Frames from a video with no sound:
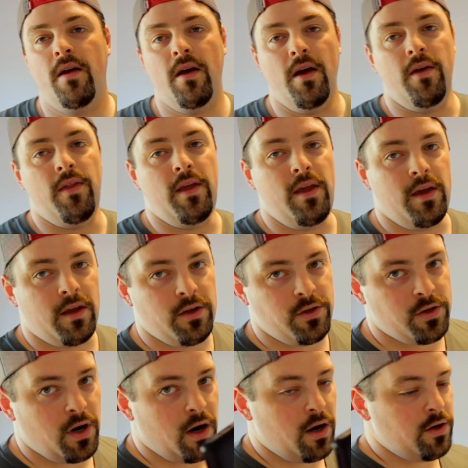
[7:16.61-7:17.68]
And then you can
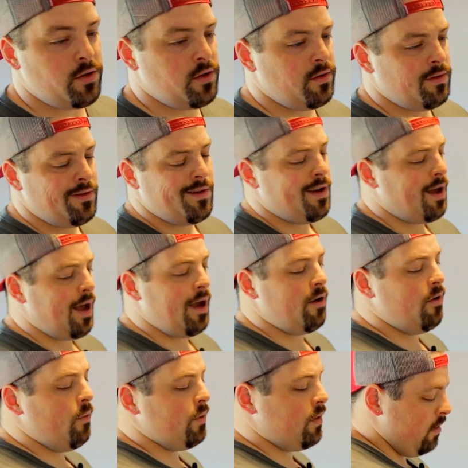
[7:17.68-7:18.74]
charge. I don't know what